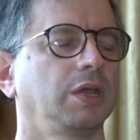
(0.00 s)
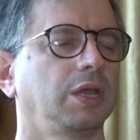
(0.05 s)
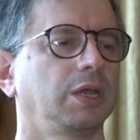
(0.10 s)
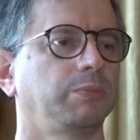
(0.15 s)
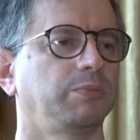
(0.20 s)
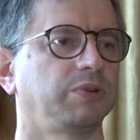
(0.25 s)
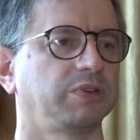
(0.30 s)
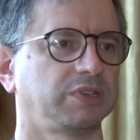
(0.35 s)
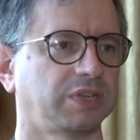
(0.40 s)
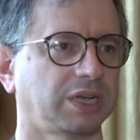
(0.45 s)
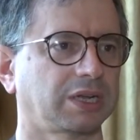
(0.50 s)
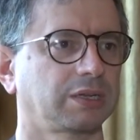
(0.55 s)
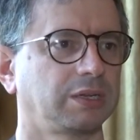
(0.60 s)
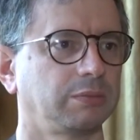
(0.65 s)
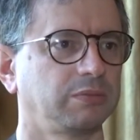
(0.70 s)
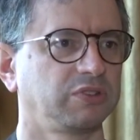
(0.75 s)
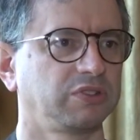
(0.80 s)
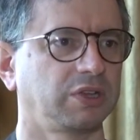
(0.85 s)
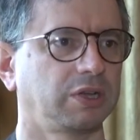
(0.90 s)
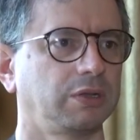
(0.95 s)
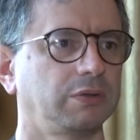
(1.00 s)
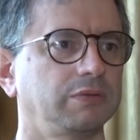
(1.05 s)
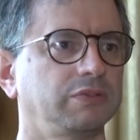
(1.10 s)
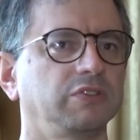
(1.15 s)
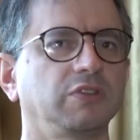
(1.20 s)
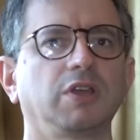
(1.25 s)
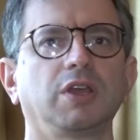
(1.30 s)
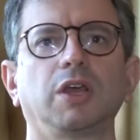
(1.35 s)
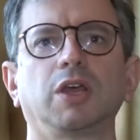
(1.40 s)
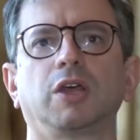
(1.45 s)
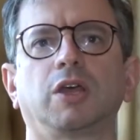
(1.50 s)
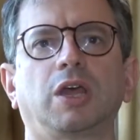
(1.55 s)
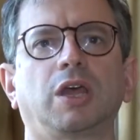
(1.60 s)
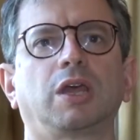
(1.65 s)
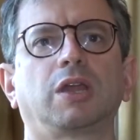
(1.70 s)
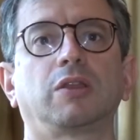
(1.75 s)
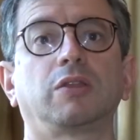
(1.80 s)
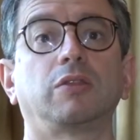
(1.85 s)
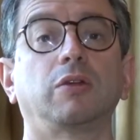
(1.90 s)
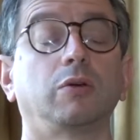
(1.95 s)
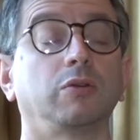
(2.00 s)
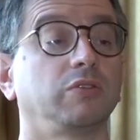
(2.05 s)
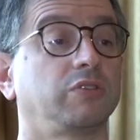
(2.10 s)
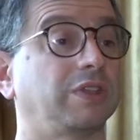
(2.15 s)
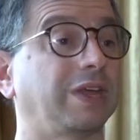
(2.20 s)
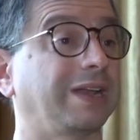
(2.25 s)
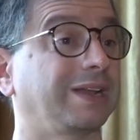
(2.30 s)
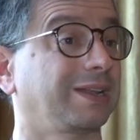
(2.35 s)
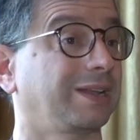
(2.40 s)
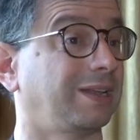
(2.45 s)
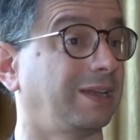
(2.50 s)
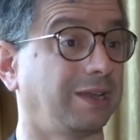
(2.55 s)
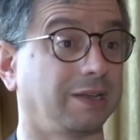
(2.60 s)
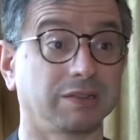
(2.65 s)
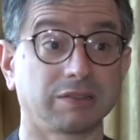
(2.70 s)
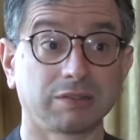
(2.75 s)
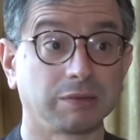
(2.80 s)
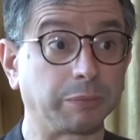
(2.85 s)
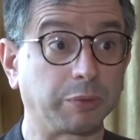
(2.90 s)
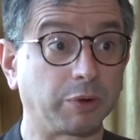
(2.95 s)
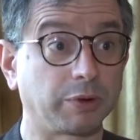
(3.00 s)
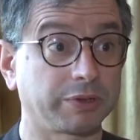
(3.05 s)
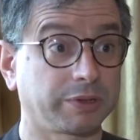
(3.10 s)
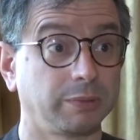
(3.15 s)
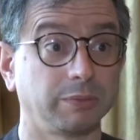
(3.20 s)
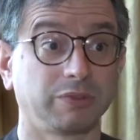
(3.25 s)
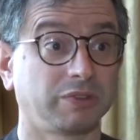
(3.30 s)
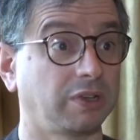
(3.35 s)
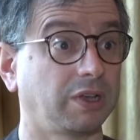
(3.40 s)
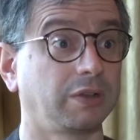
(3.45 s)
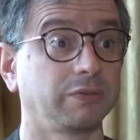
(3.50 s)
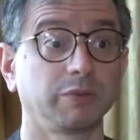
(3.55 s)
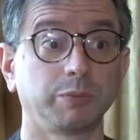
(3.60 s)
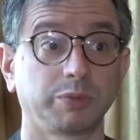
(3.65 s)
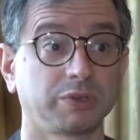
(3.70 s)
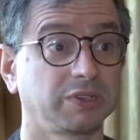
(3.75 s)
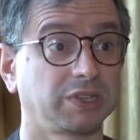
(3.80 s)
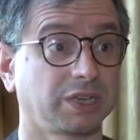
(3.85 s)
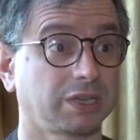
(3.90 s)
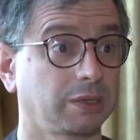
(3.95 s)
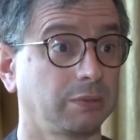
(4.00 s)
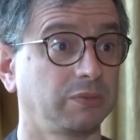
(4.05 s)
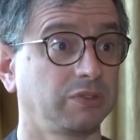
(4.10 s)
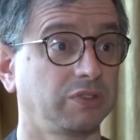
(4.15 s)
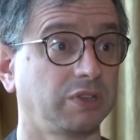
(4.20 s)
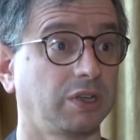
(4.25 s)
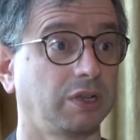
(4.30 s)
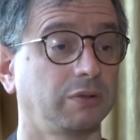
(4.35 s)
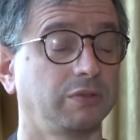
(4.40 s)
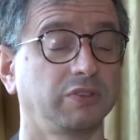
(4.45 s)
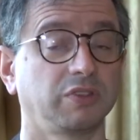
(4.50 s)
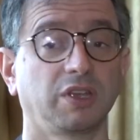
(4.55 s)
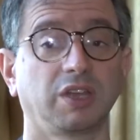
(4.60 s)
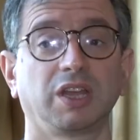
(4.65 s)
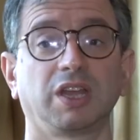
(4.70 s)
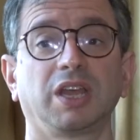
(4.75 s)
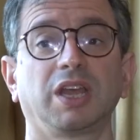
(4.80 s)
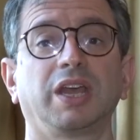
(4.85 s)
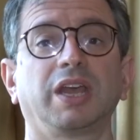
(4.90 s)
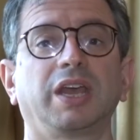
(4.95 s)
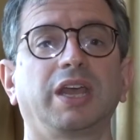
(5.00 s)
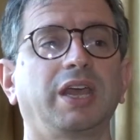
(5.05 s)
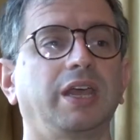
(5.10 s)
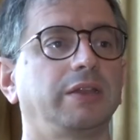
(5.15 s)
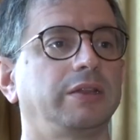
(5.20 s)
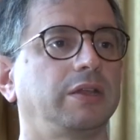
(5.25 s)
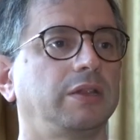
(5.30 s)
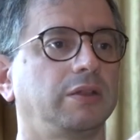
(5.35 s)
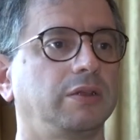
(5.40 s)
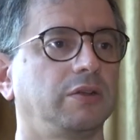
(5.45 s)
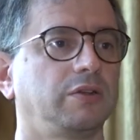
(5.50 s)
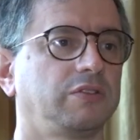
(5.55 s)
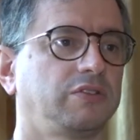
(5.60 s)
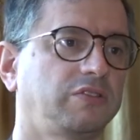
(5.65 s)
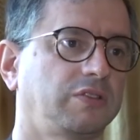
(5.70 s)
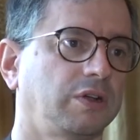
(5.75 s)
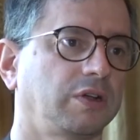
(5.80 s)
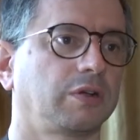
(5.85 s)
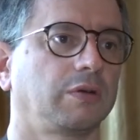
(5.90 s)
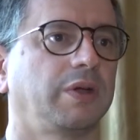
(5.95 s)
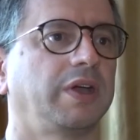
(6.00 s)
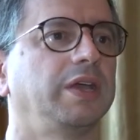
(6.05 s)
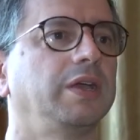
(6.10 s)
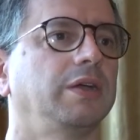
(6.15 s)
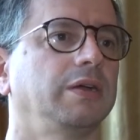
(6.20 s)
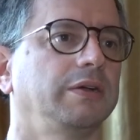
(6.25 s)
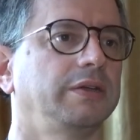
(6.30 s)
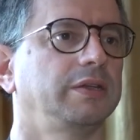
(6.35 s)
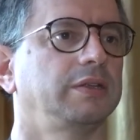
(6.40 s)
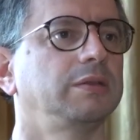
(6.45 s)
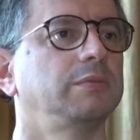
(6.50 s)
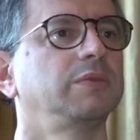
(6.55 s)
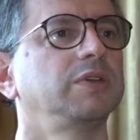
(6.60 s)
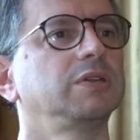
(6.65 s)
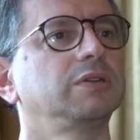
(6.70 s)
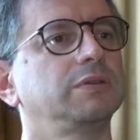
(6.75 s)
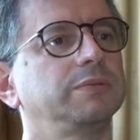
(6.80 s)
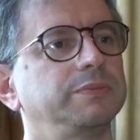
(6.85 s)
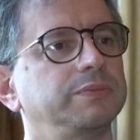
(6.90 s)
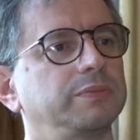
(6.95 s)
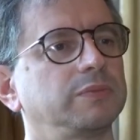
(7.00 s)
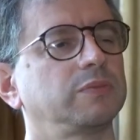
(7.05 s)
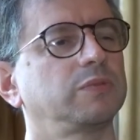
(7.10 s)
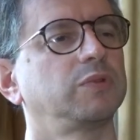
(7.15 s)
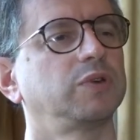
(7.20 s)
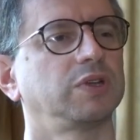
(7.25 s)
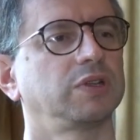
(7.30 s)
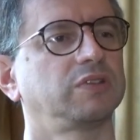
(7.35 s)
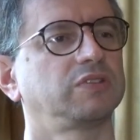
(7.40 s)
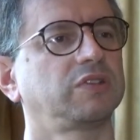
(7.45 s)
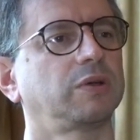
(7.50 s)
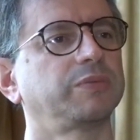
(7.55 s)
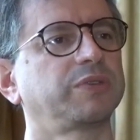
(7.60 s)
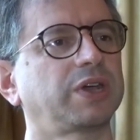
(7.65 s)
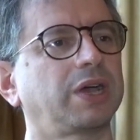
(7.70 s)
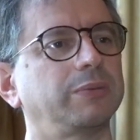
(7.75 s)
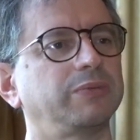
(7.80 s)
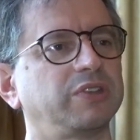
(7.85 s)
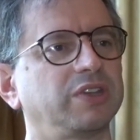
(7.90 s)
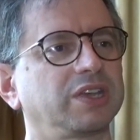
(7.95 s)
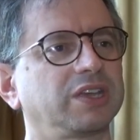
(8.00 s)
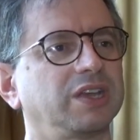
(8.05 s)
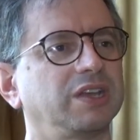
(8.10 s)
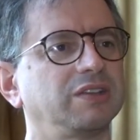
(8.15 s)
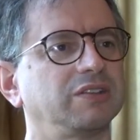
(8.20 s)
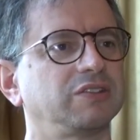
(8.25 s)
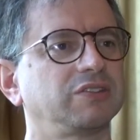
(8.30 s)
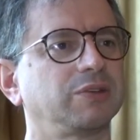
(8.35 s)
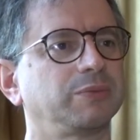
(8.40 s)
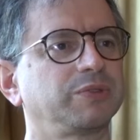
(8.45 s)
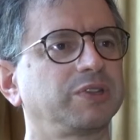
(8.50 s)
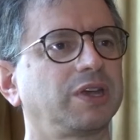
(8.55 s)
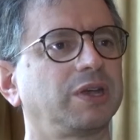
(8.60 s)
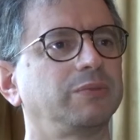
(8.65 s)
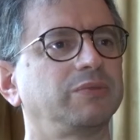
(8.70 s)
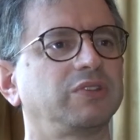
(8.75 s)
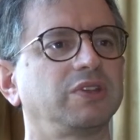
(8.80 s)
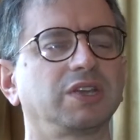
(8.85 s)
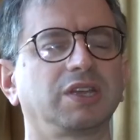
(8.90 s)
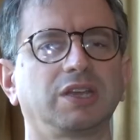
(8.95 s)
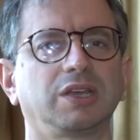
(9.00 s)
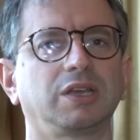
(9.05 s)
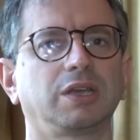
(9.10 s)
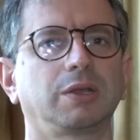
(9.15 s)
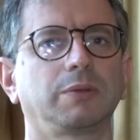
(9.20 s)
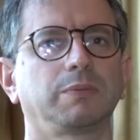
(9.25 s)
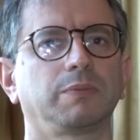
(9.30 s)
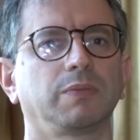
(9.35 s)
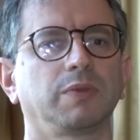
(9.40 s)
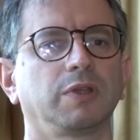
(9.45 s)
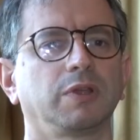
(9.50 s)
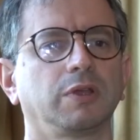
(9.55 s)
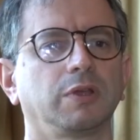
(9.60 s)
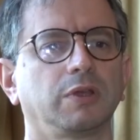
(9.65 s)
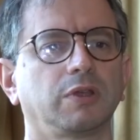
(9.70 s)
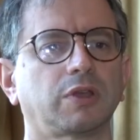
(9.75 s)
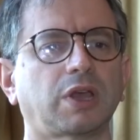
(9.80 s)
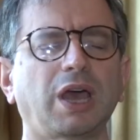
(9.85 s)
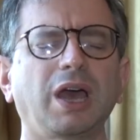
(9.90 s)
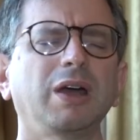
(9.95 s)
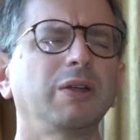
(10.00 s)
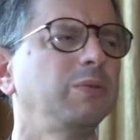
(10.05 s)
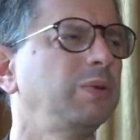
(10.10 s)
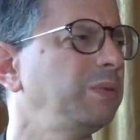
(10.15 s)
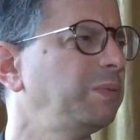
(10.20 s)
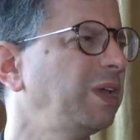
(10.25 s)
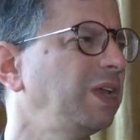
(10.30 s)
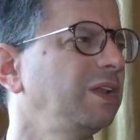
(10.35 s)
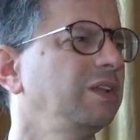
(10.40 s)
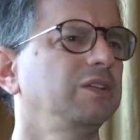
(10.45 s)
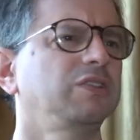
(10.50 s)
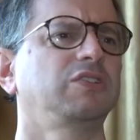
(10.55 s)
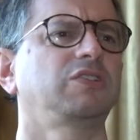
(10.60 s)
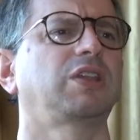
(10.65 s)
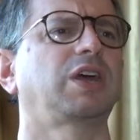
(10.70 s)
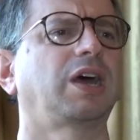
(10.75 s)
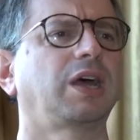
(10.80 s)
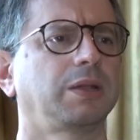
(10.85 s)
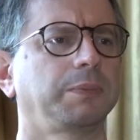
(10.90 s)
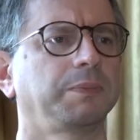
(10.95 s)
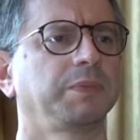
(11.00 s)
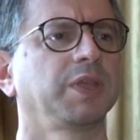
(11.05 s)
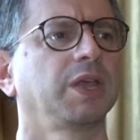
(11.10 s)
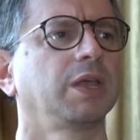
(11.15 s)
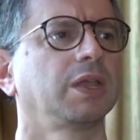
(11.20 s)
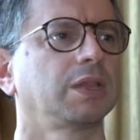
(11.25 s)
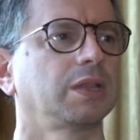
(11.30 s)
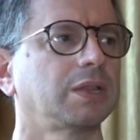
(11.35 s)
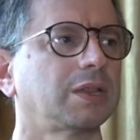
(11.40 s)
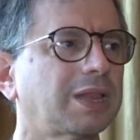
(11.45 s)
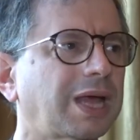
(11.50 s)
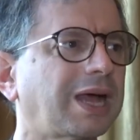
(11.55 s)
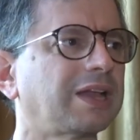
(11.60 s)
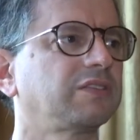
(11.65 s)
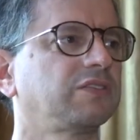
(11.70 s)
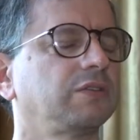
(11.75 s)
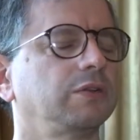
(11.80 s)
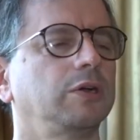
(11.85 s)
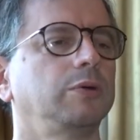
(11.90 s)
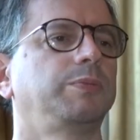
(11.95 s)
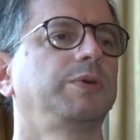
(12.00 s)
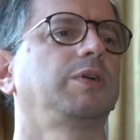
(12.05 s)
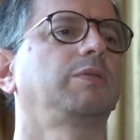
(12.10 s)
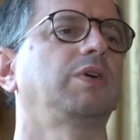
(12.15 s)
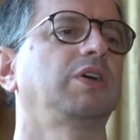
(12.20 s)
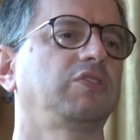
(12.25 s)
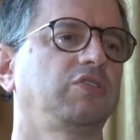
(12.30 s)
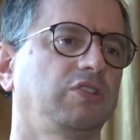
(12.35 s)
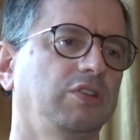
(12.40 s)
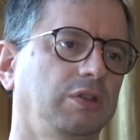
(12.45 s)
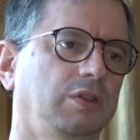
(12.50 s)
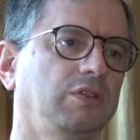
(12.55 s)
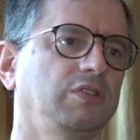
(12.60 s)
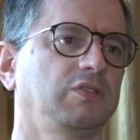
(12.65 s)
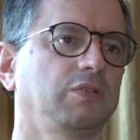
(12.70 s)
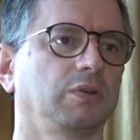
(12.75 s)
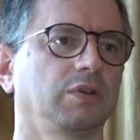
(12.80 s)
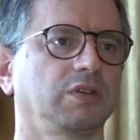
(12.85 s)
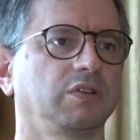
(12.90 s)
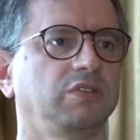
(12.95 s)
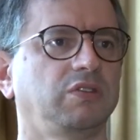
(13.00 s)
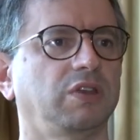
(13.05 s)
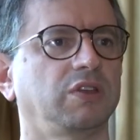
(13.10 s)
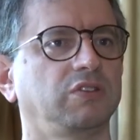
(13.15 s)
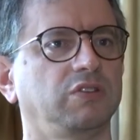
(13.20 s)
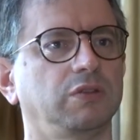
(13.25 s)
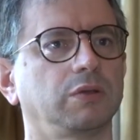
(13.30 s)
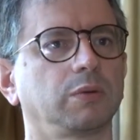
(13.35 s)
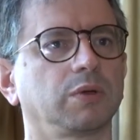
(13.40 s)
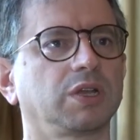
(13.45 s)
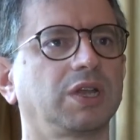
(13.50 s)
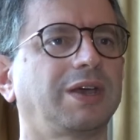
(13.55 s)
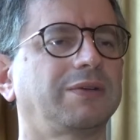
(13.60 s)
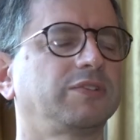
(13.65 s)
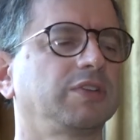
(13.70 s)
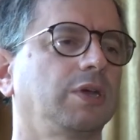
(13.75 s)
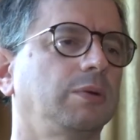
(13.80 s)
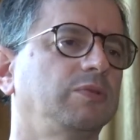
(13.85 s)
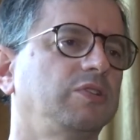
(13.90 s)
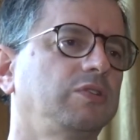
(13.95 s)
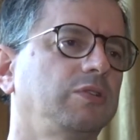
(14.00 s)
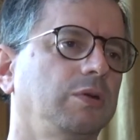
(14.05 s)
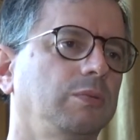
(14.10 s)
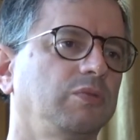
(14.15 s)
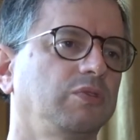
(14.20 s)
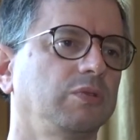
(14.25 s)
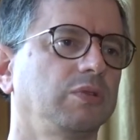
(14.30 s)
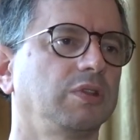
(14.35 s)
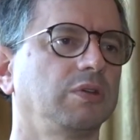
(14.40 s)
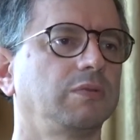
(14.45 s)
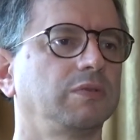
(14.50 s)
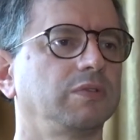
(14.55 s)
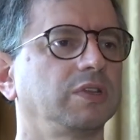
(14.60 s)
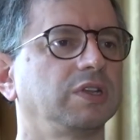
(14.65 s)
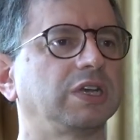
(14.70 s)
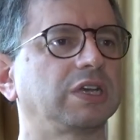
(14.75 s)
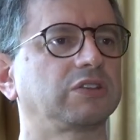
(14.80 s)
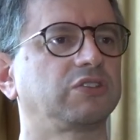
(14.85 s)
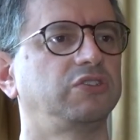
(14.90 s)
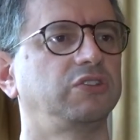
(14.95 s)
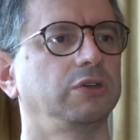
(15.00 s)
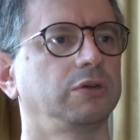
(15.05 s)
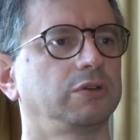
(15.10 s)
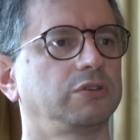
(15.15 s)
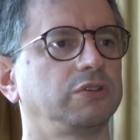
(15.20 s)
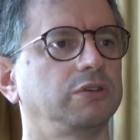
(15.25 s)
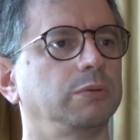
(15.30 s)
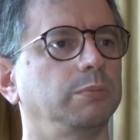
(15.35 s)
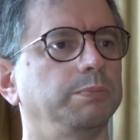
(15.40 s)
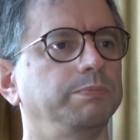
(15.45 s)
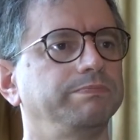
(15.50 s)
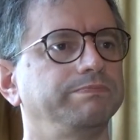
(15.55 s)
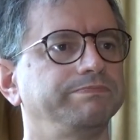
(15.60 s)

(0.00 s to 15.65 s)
and protect themselves, those that can't support themselves and protect themselves, and then there's a gray area in the middle where sometimes they can and sometimes they can't. How do we manage that? That's an open question in this organization that we're going to have to come to terms with over the next year or two.